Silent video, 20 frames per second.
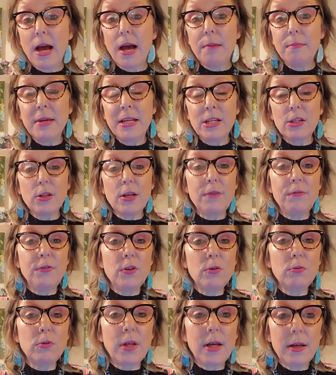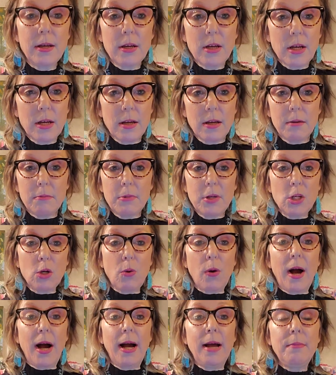I mean, if you, you
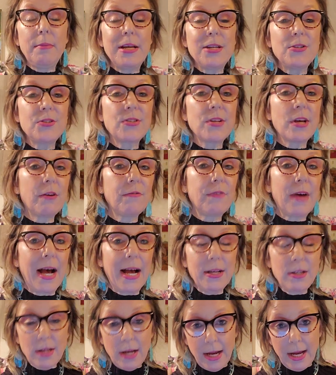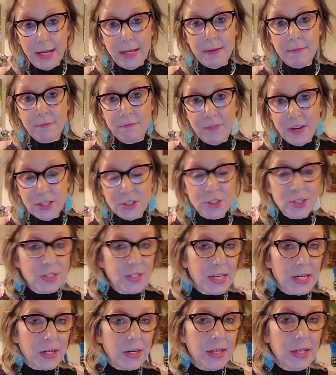know, I myself, I, I am
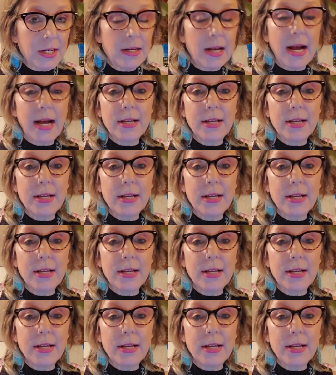vegetarian.